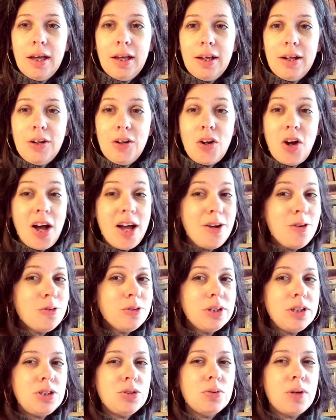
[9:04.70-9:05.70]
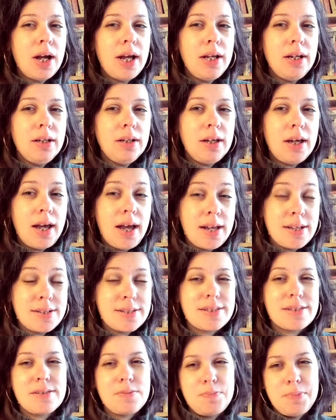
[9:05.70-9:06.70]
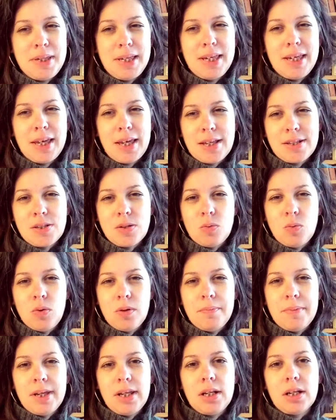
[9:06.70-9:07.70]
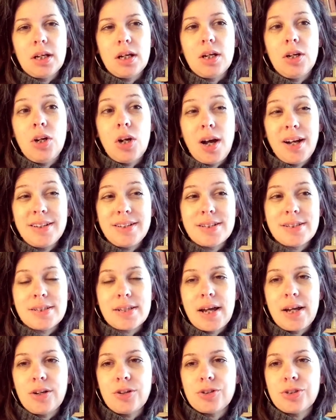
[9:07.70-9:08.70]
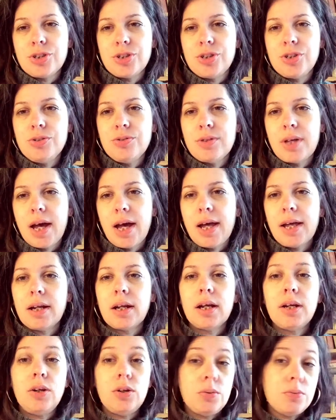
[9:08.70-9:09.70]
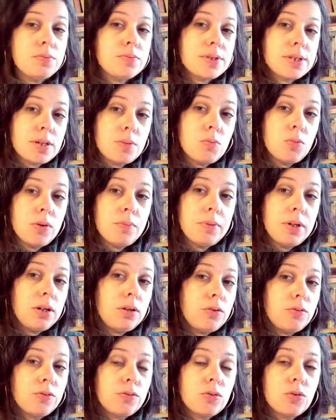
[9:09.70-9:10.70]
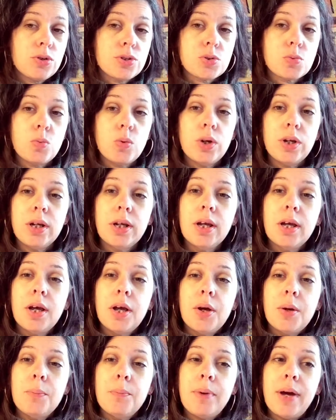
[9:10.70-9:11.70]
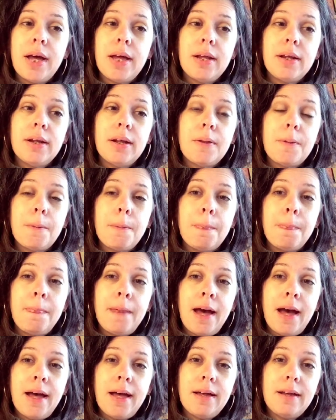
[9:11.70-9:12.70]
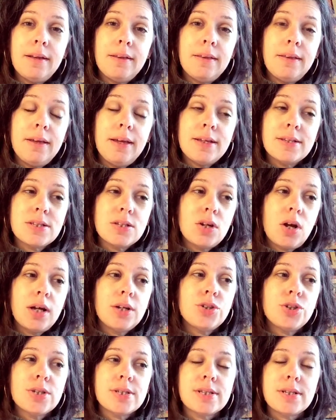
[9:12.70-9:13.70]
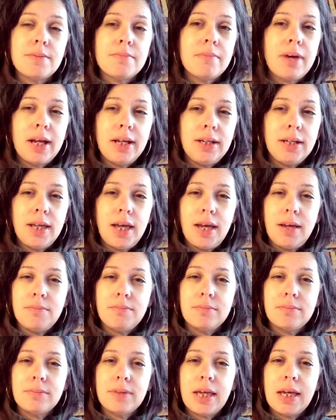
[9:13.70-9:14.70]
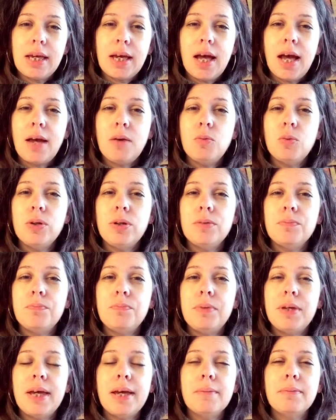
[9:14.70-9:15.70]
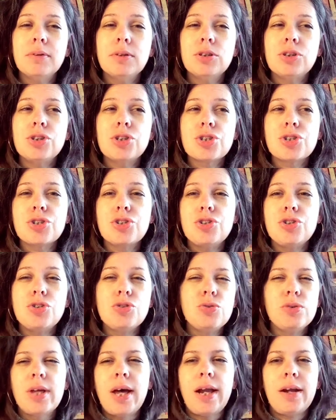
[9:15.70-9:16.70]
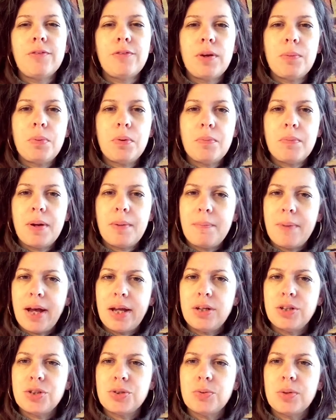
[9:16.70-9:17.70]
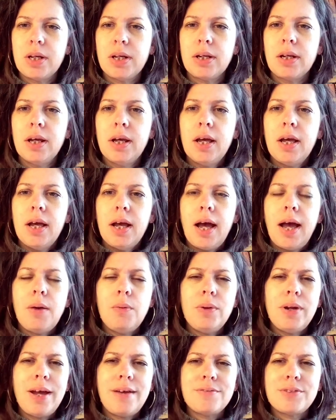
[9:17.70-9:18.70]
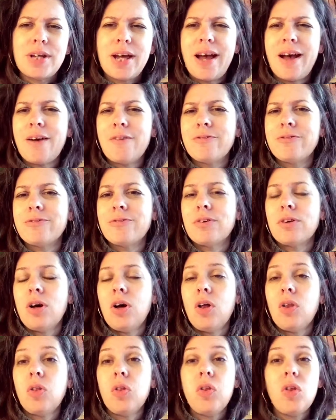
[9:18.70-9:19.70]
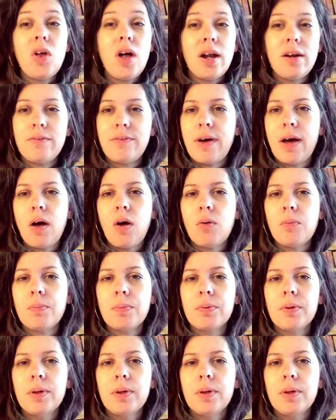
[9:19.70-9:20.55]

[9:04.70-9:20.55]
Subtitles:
not only do I, as speaking as a woman, not desire to do that, I know some women, of course, would, but that it's not just a mind game. Like, I wouldn't be able to just do that if I put my mind to it. I would have to have a lot of help.